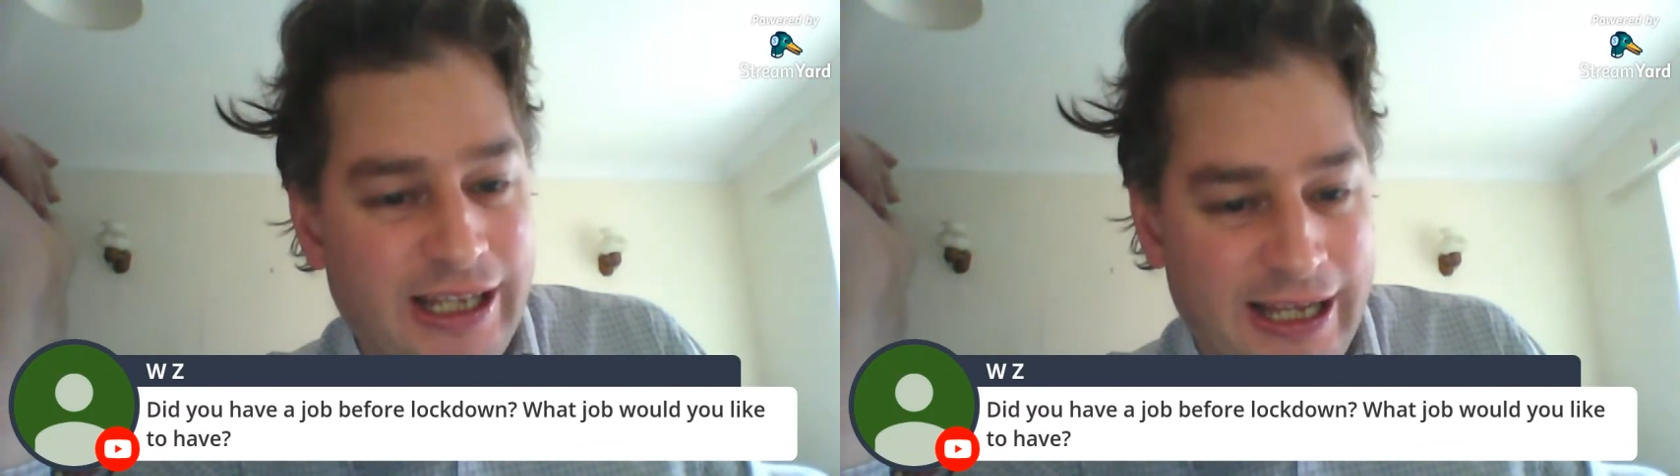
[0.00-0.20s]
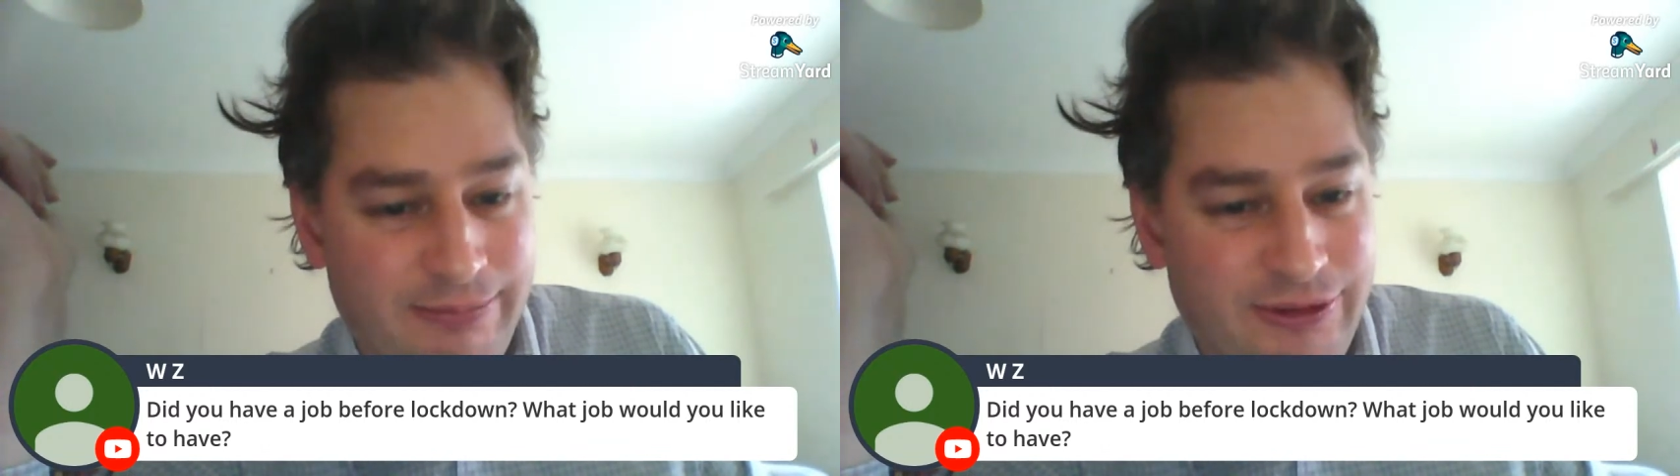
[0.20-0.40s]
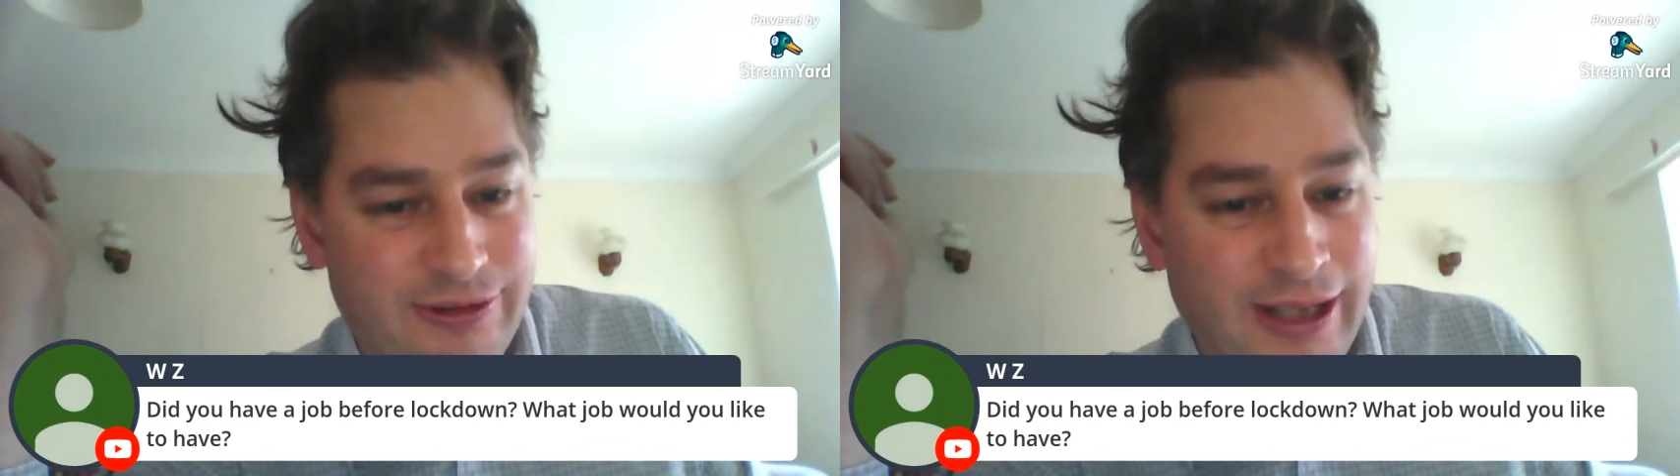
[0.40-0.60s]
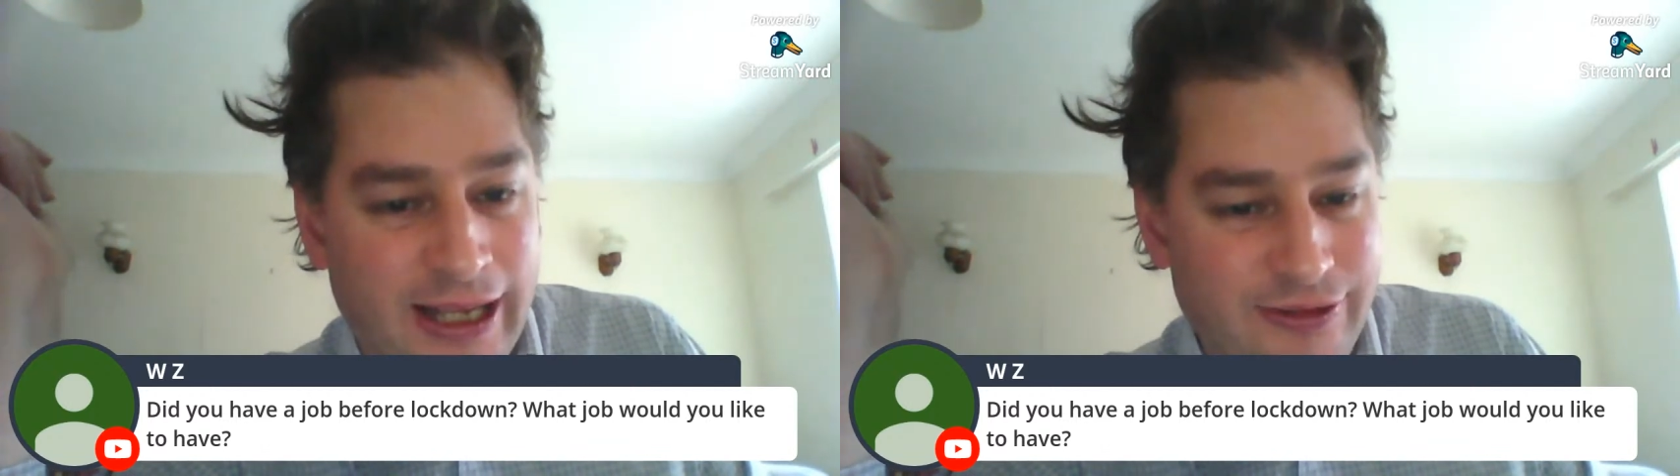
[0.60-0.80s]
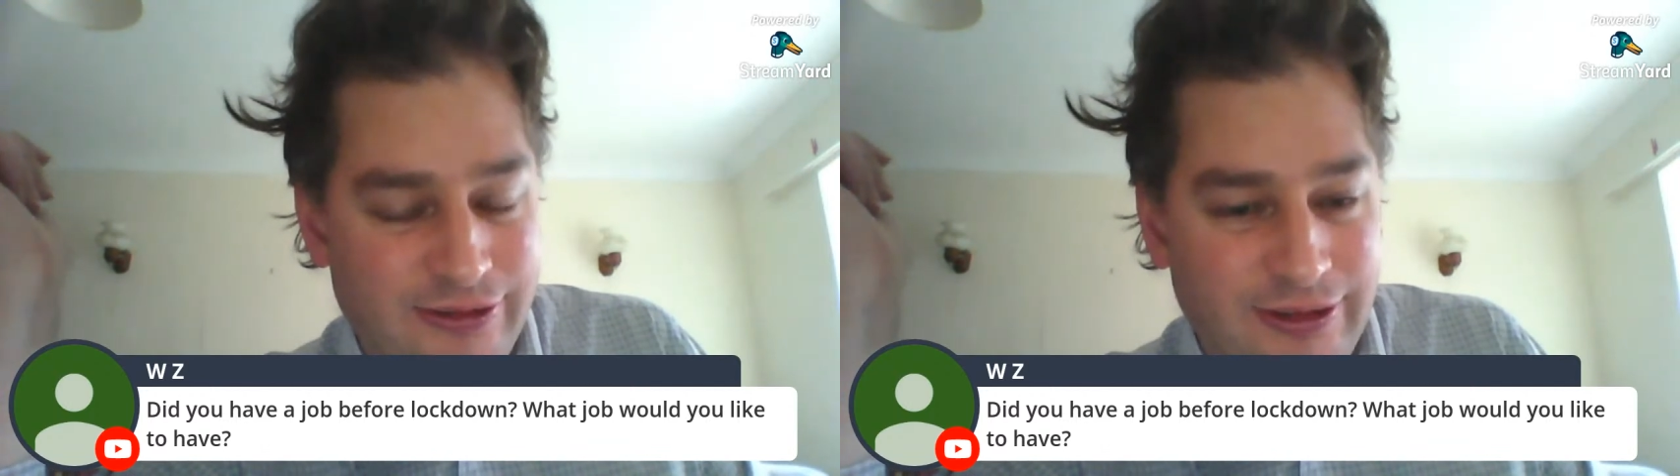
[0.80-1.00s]
have kept to
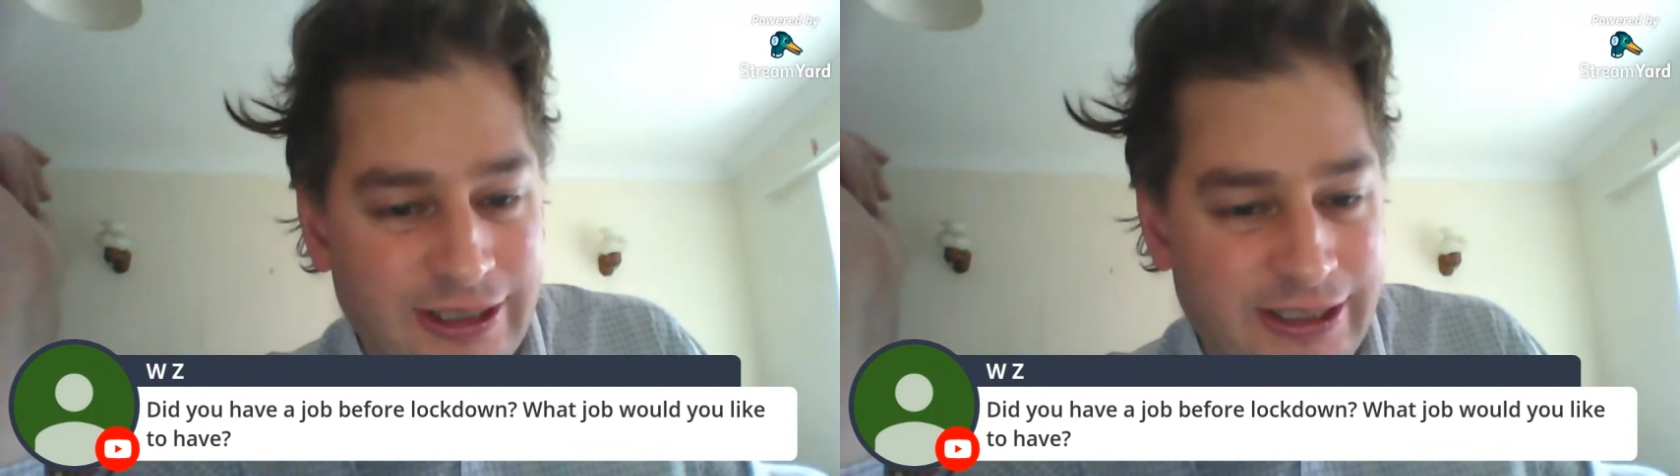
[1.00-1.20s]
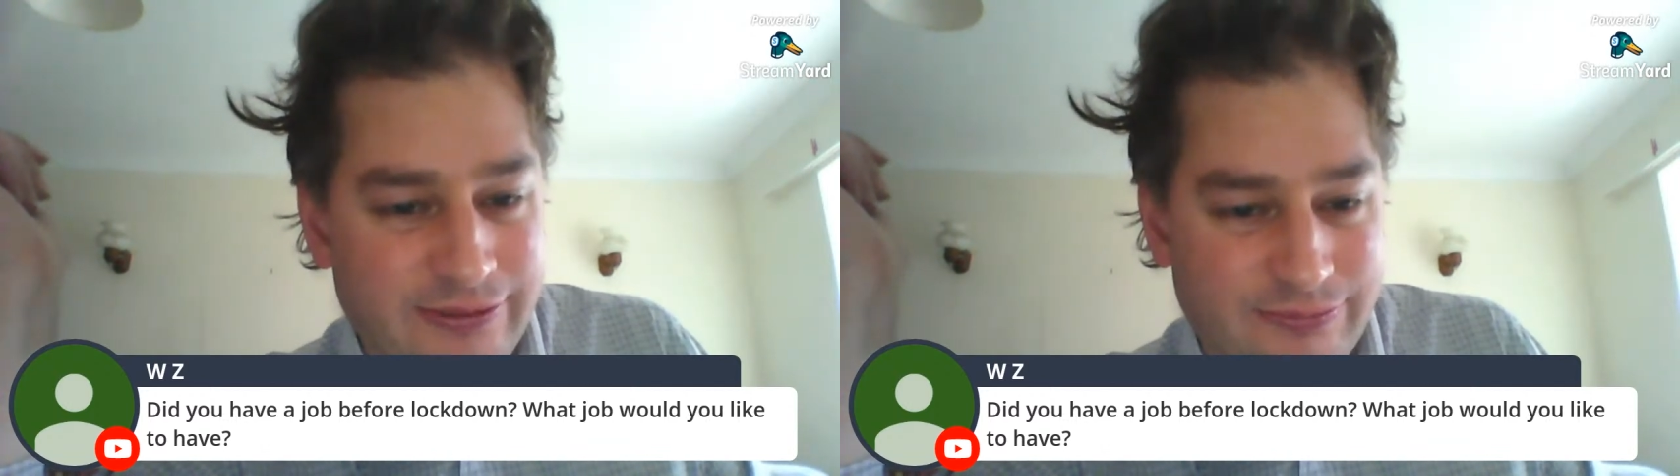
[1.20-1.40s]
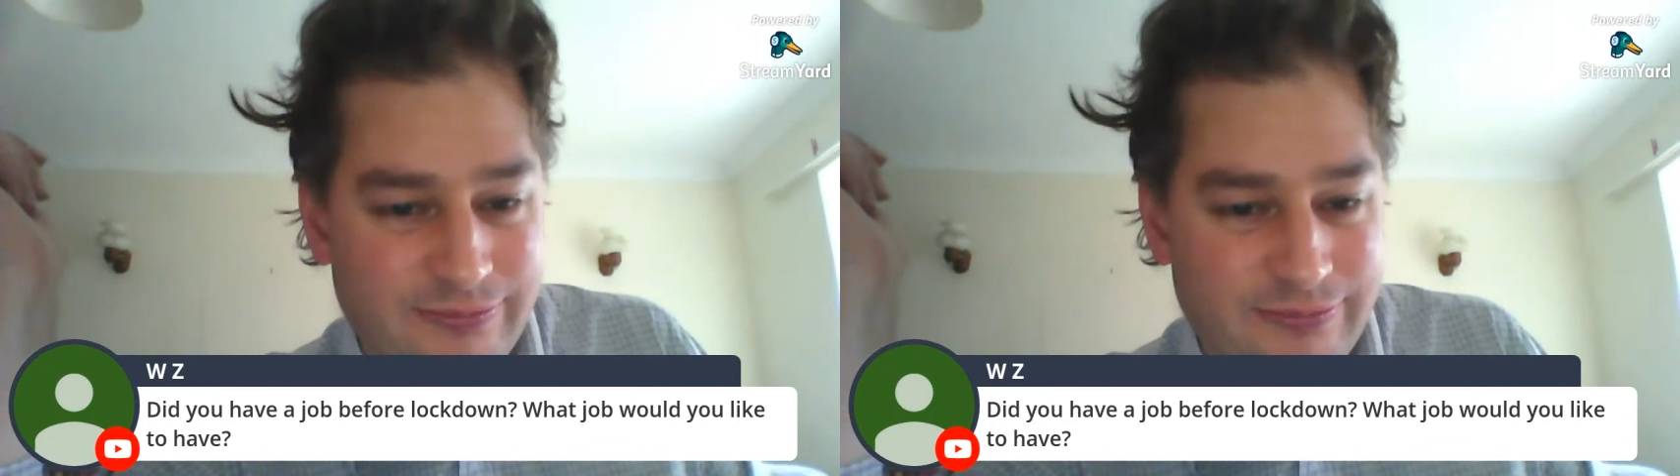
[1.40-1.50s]
actually.